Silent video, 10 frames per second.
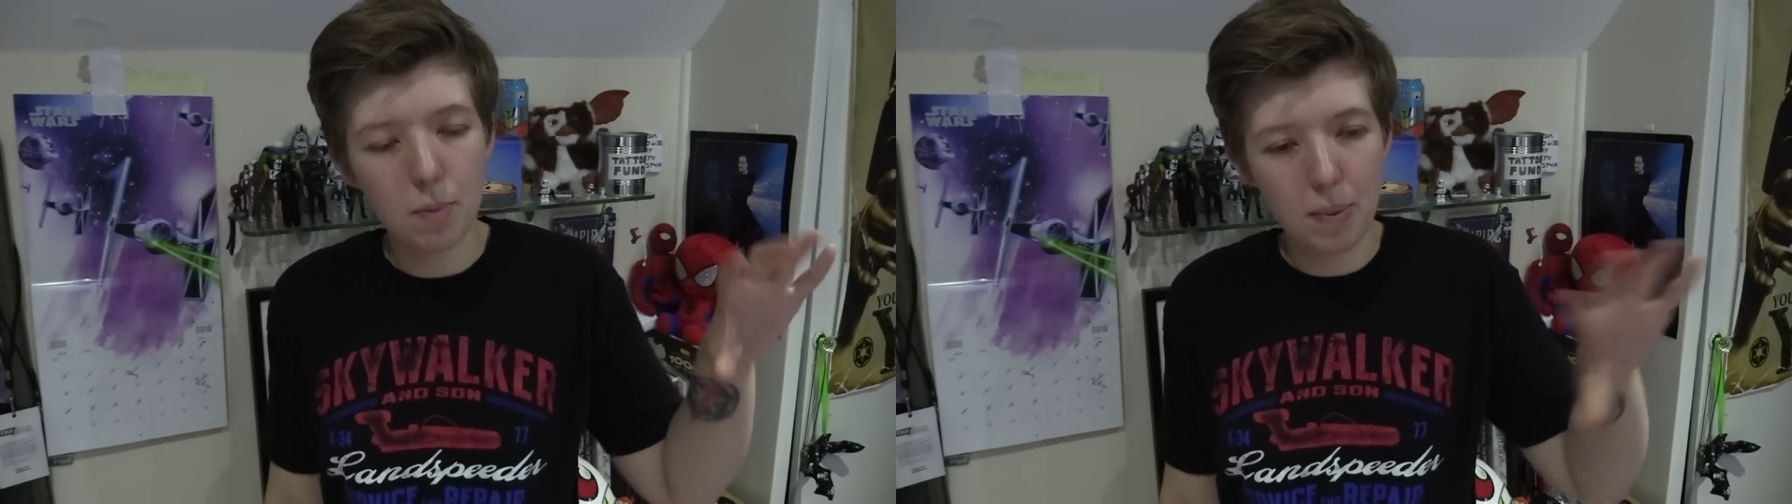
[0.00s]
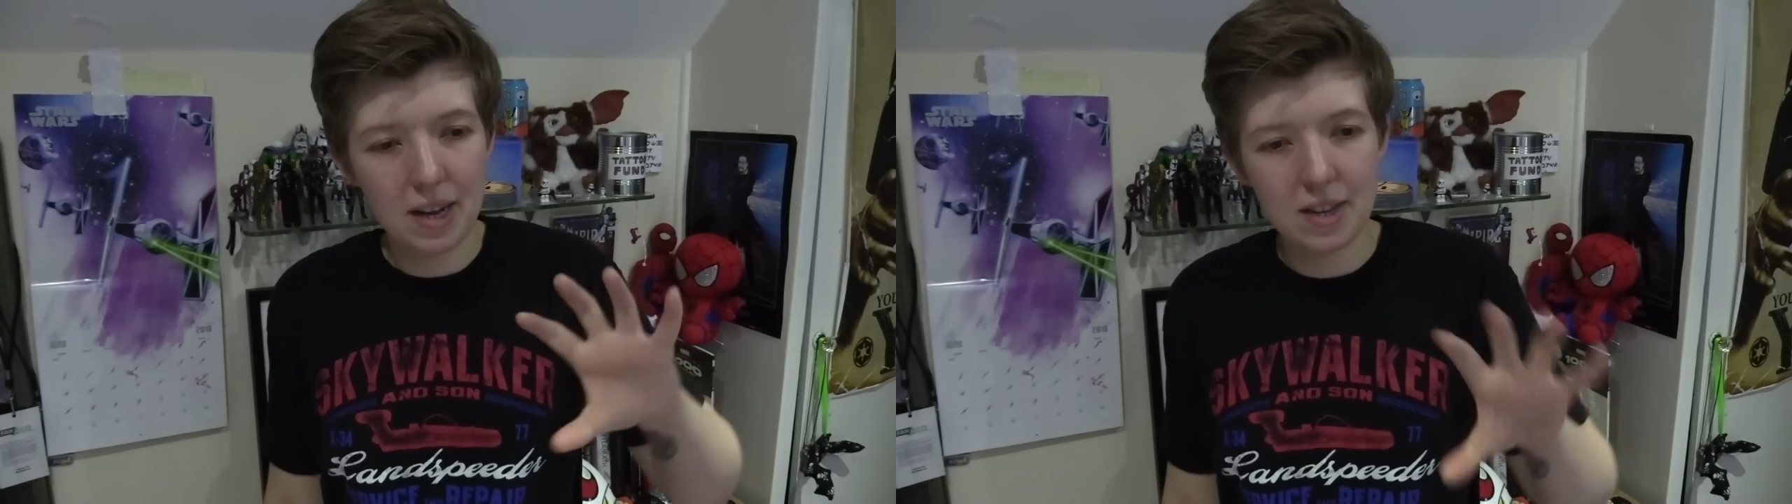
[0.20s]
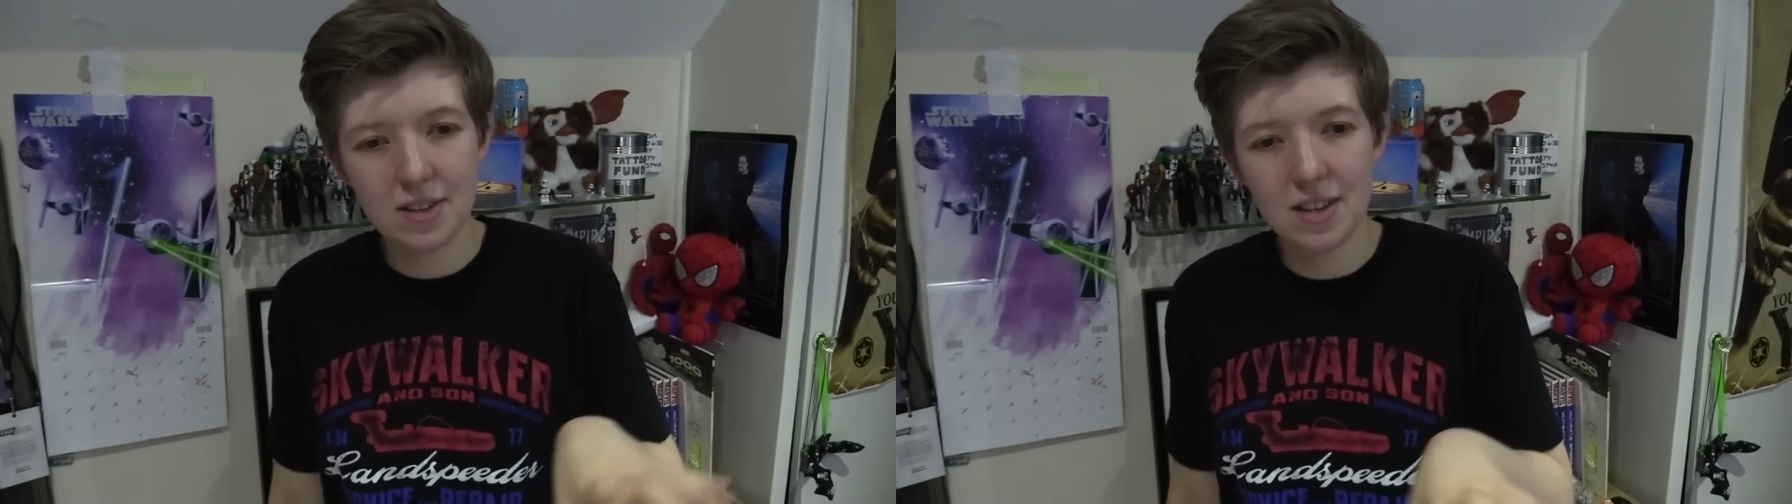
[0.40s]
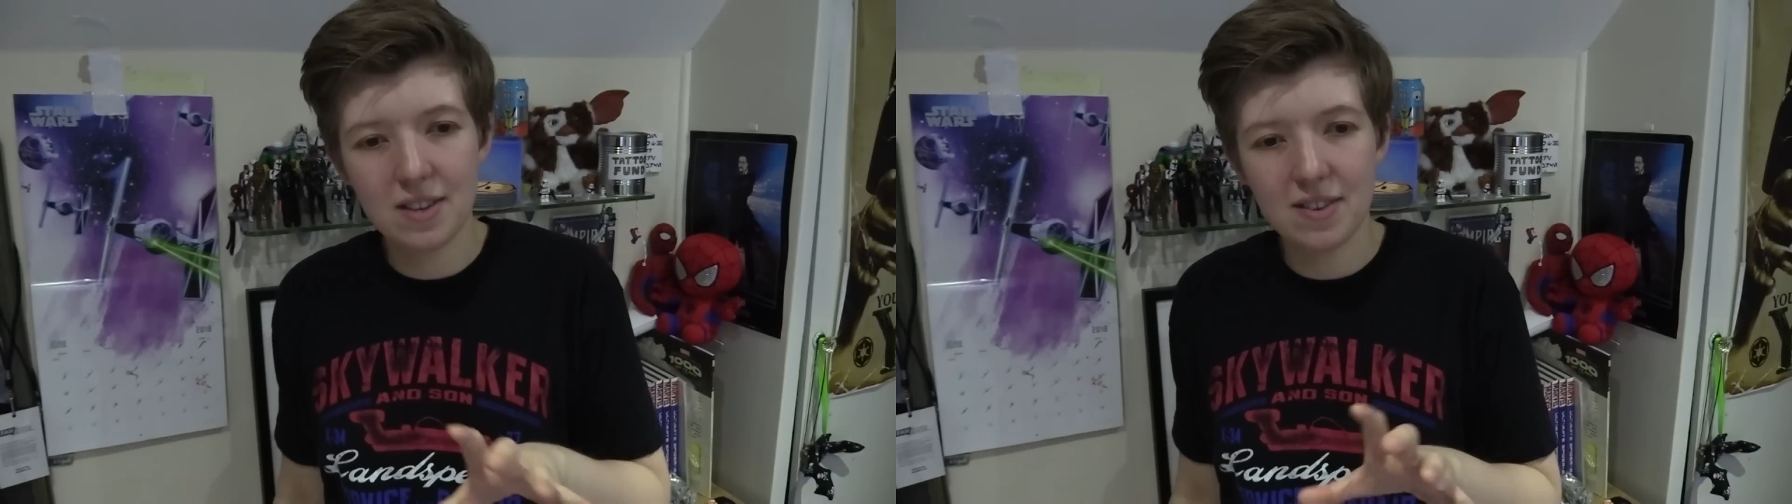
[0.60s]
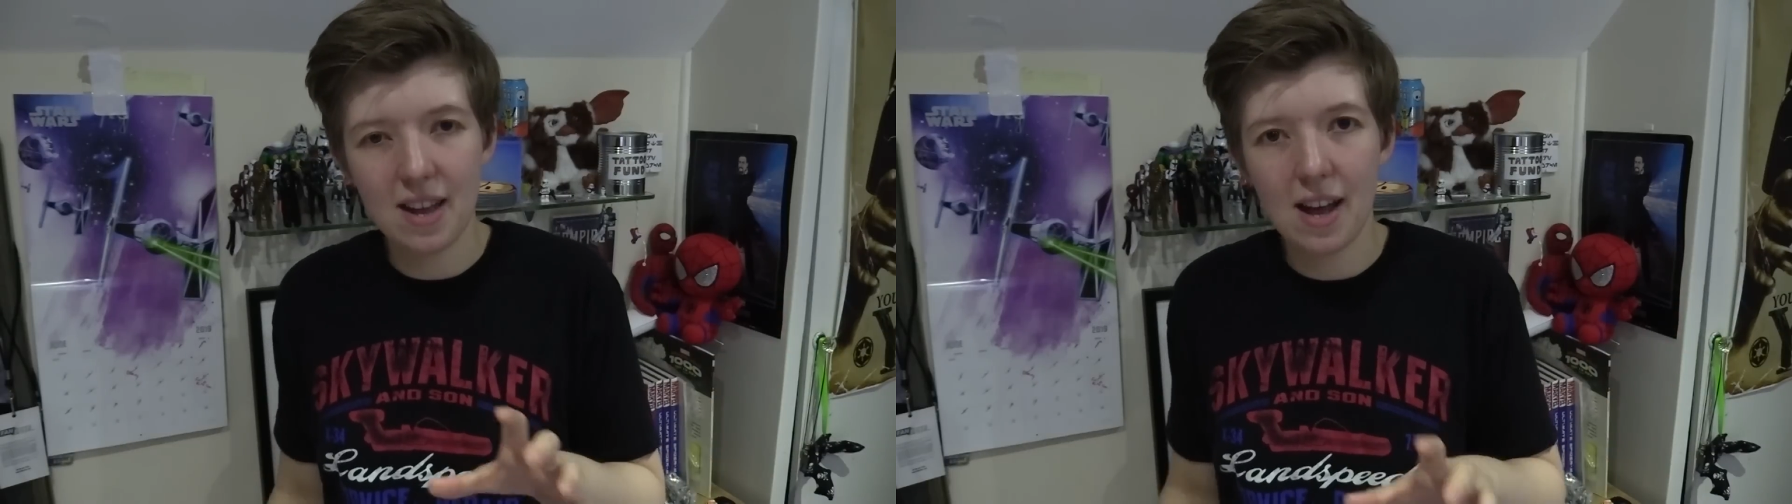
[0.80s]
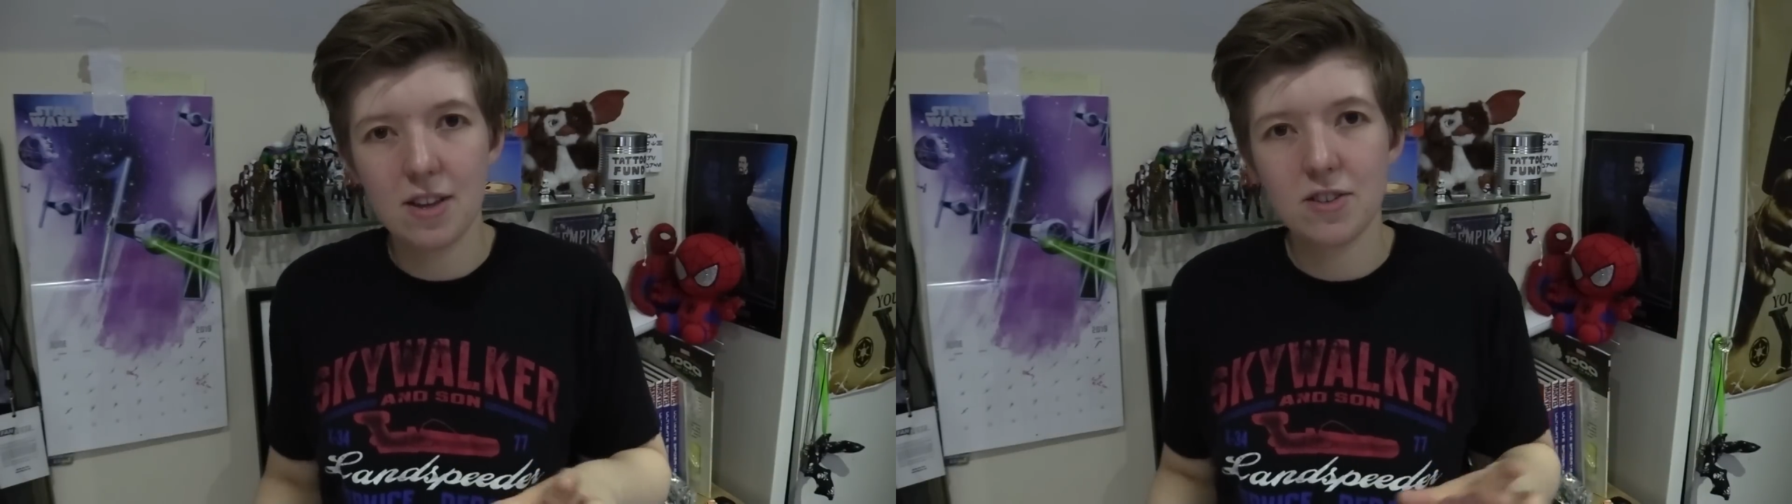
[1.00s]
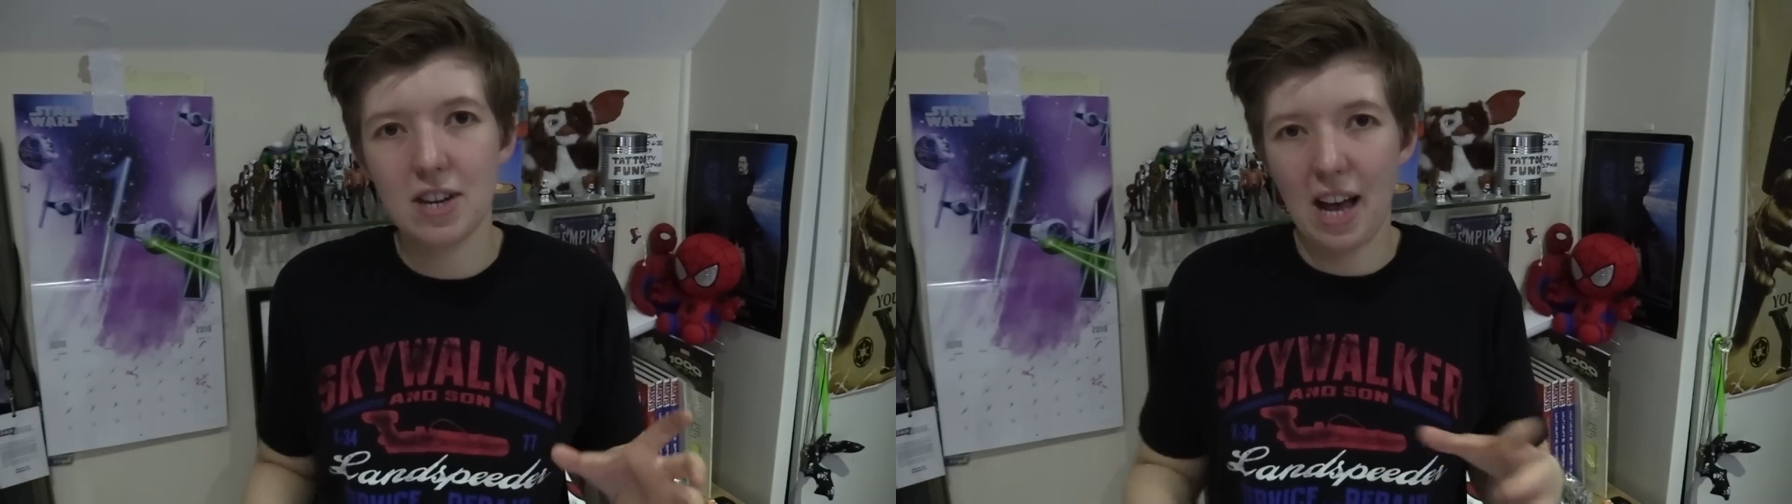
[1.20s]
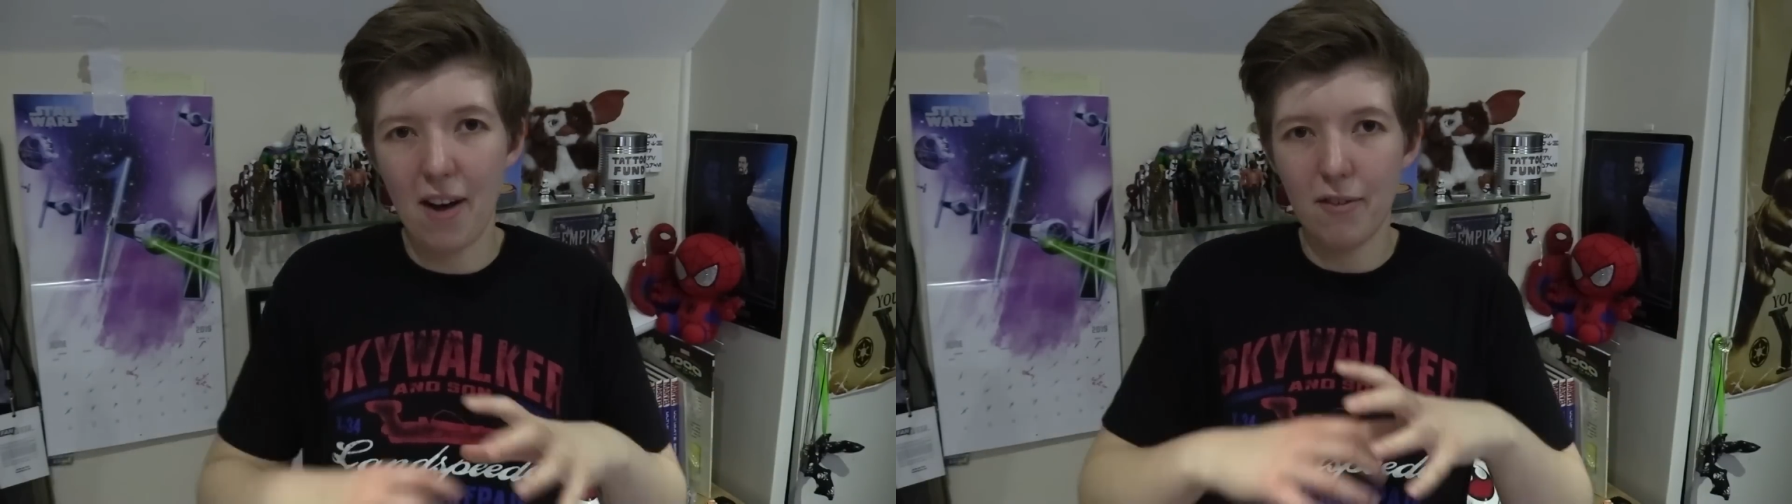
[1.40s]
places that is
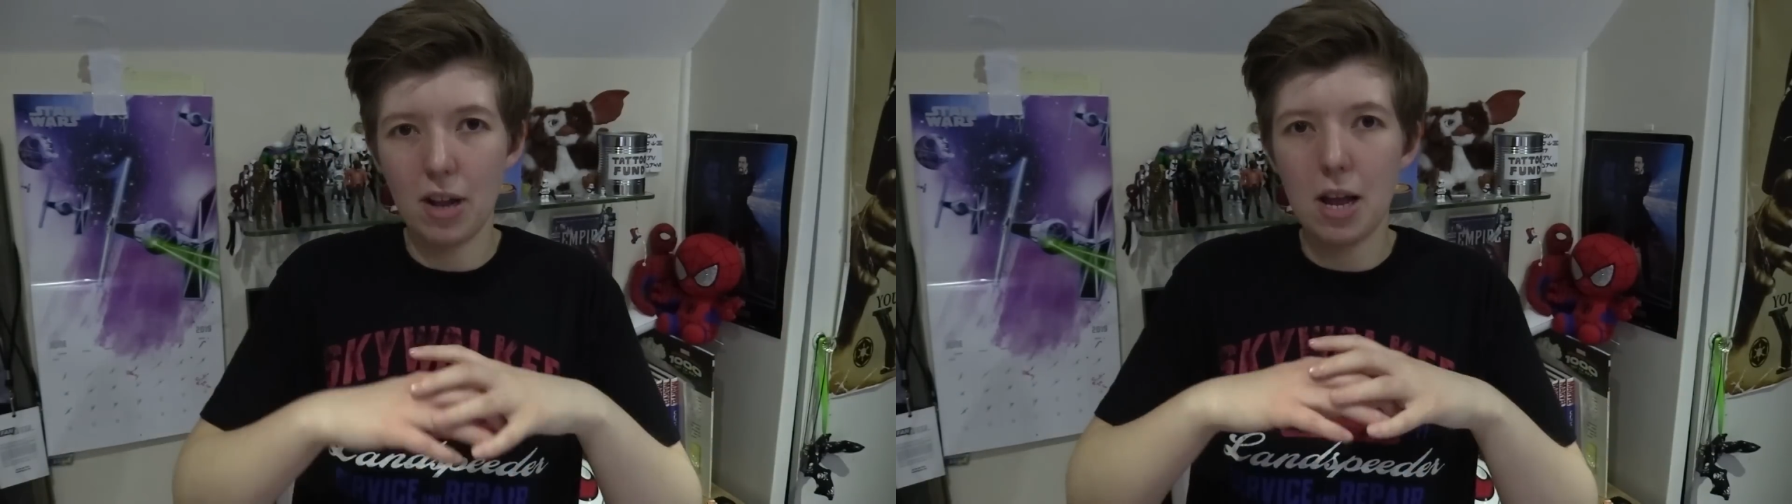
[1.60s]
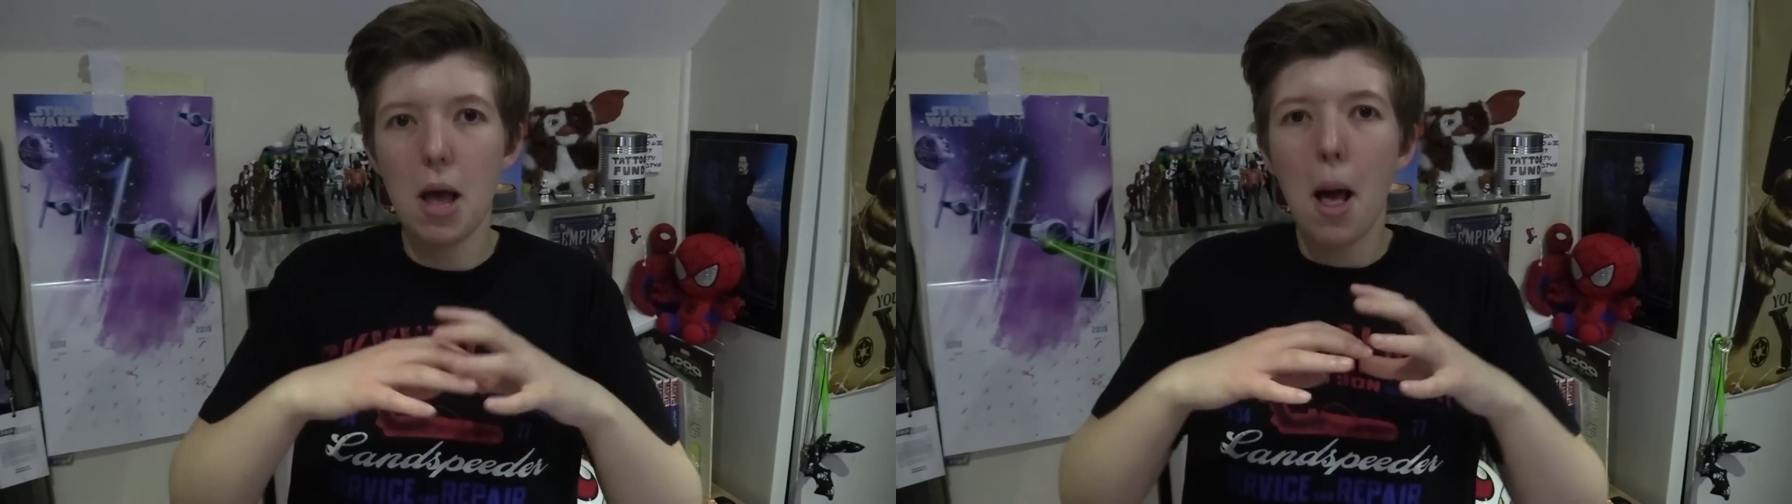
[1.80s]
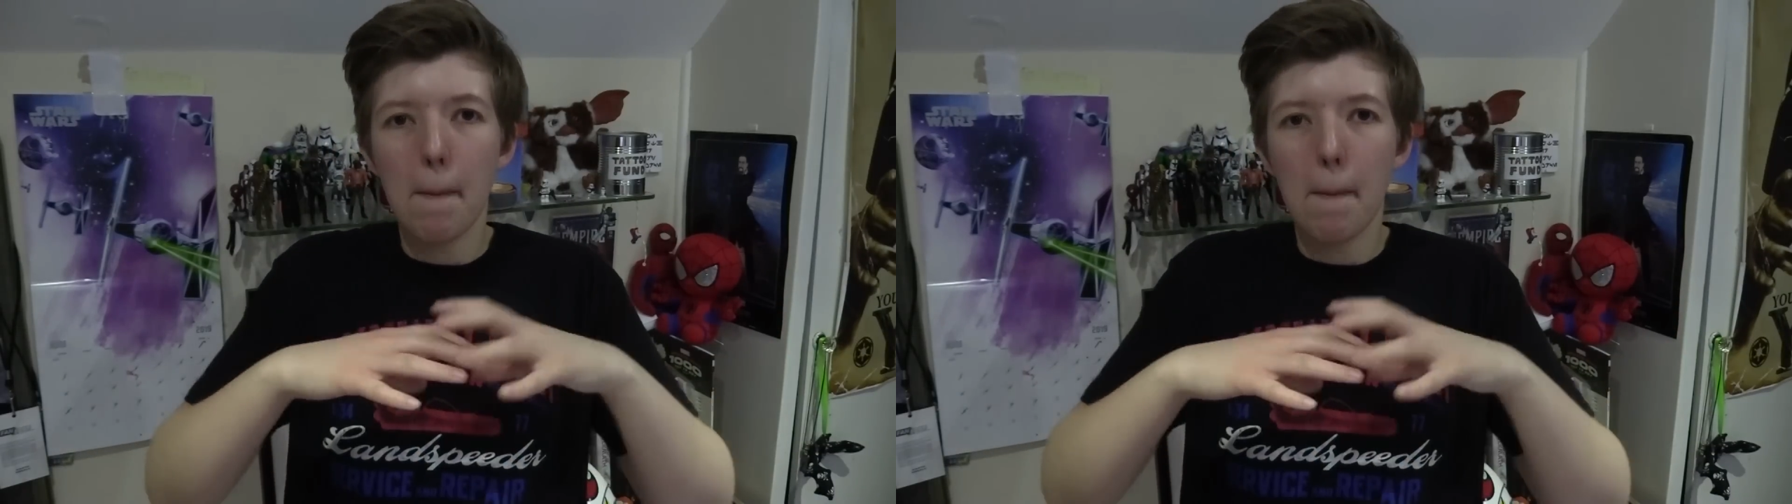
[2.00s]
going to have like